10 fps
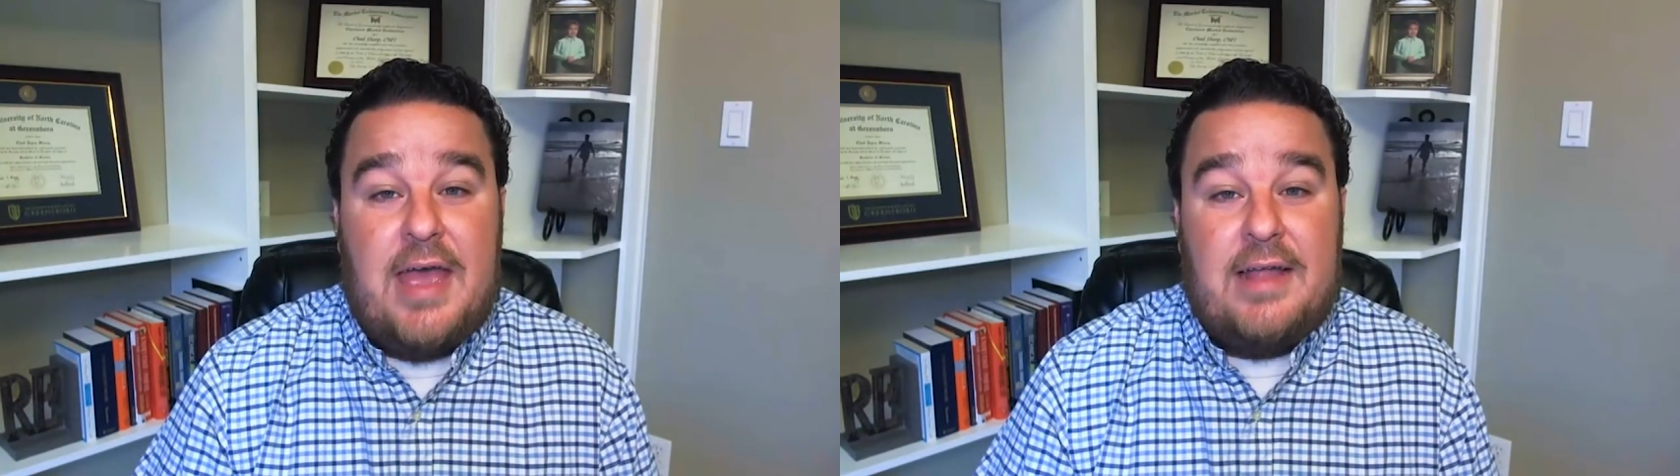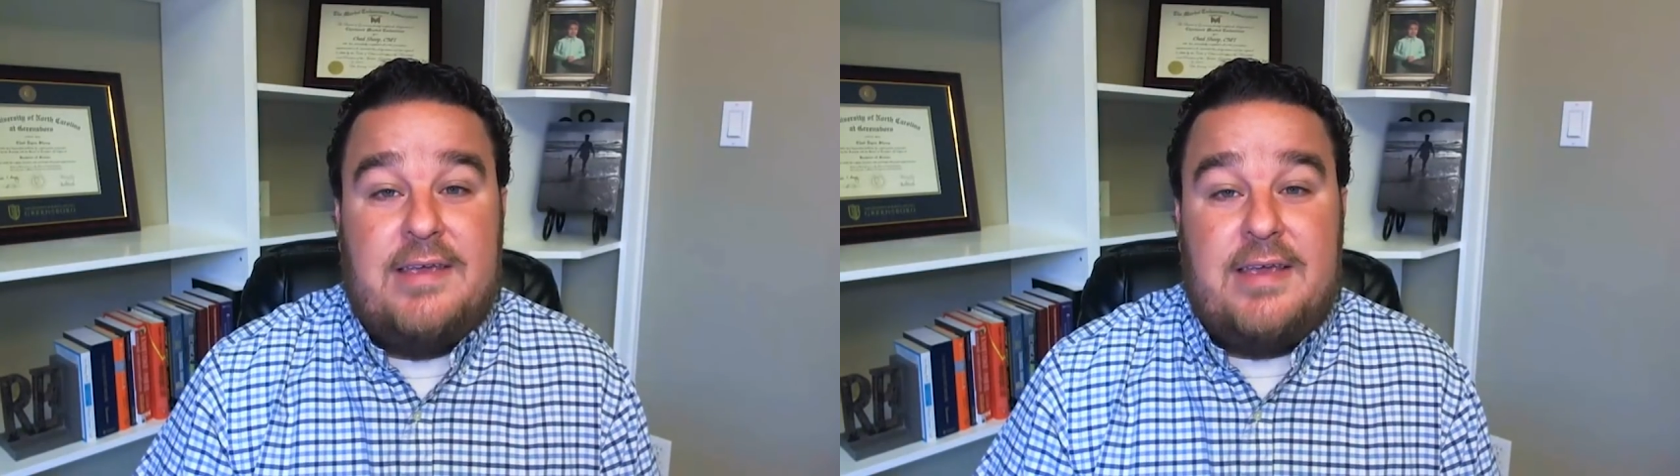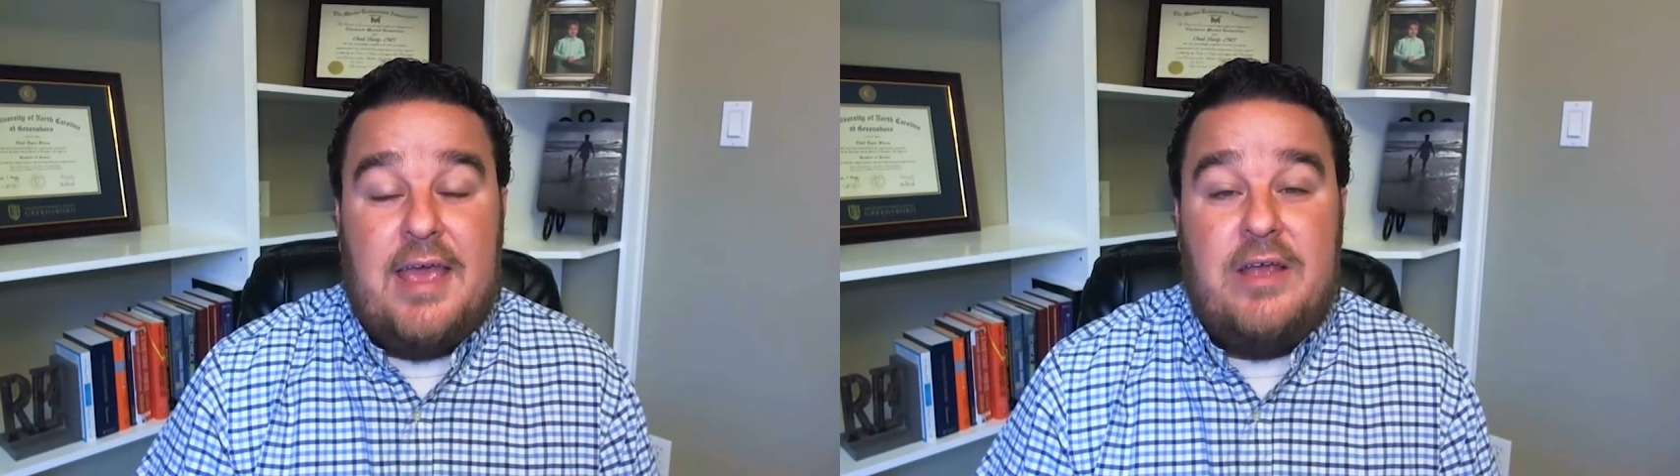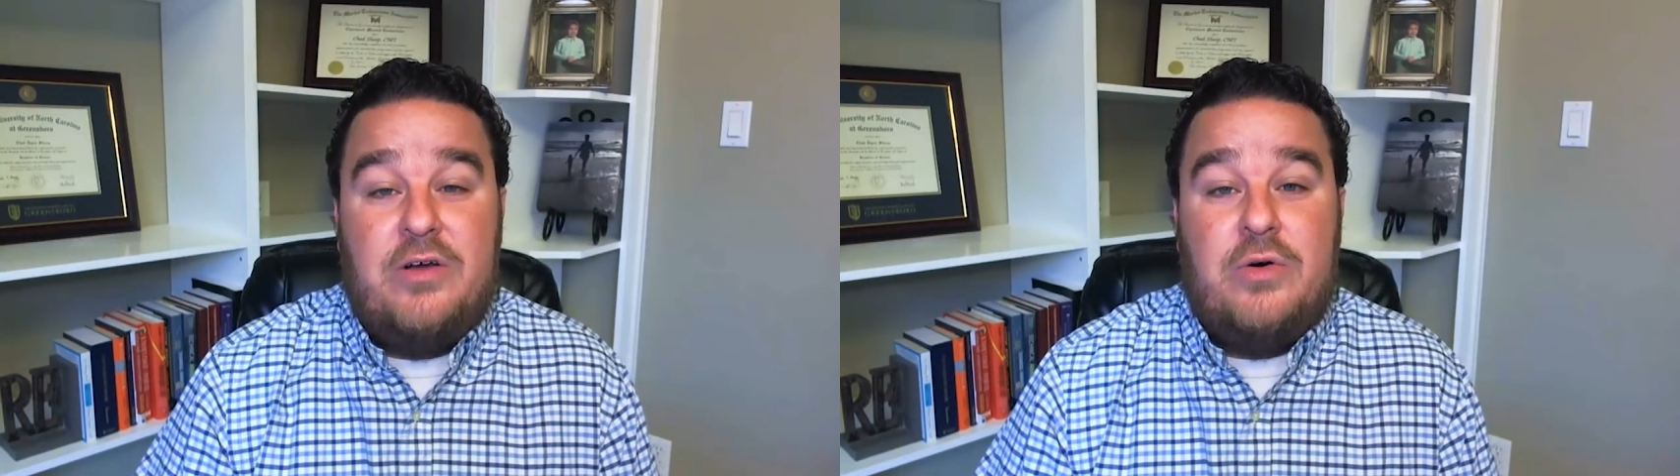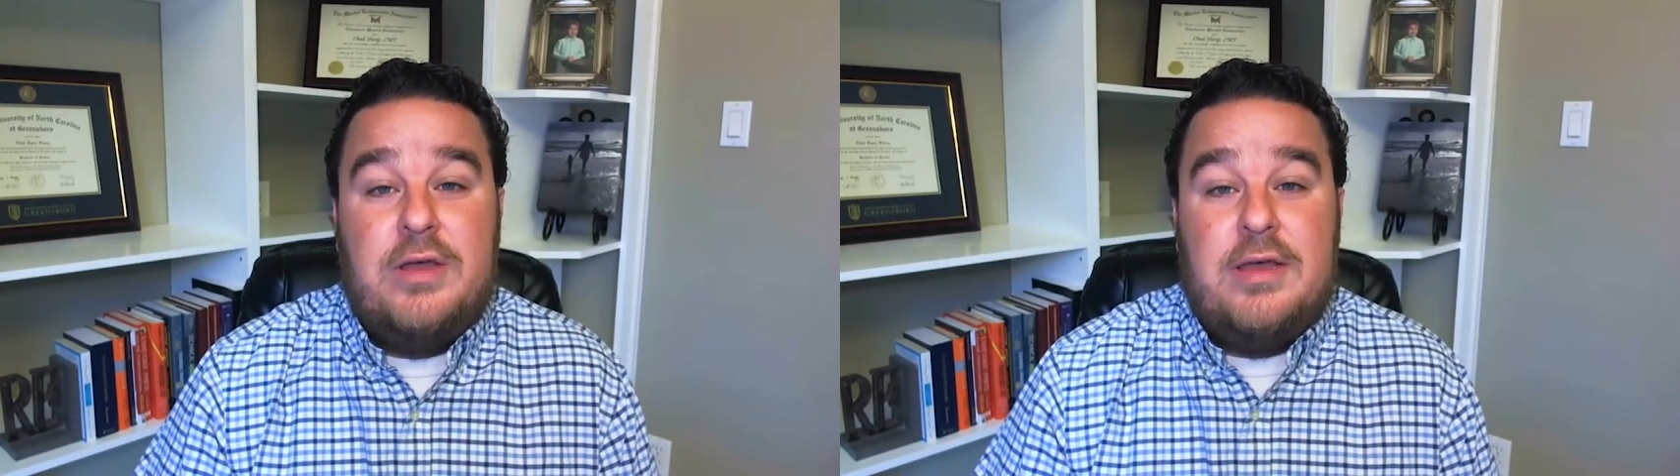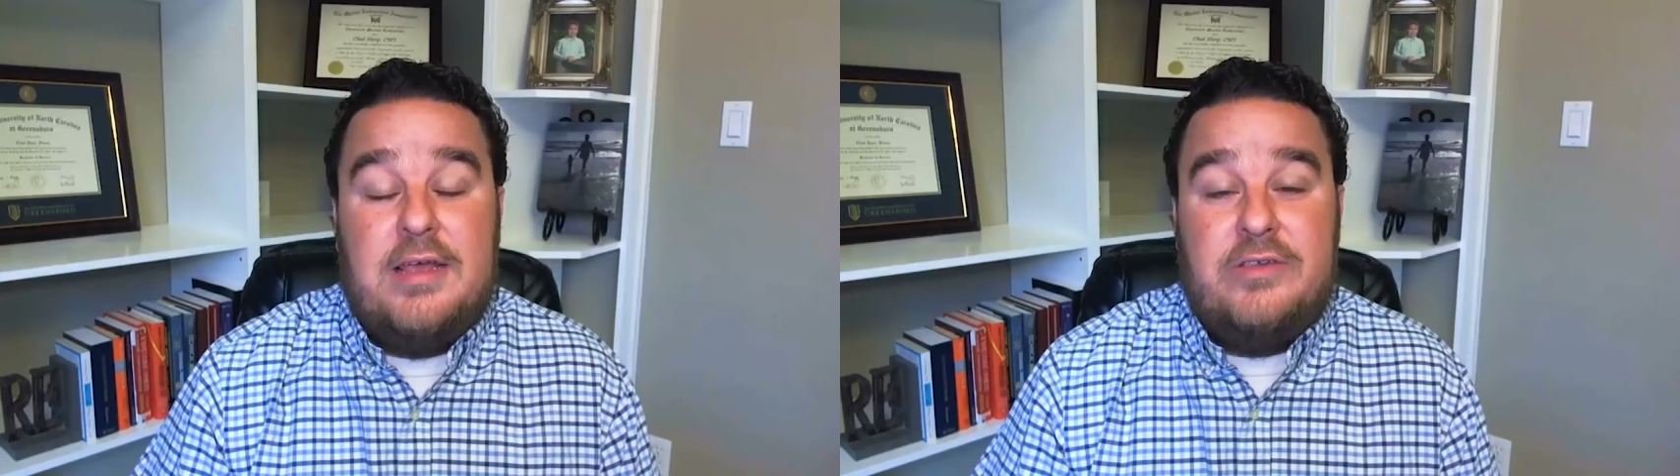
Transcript: tactic angle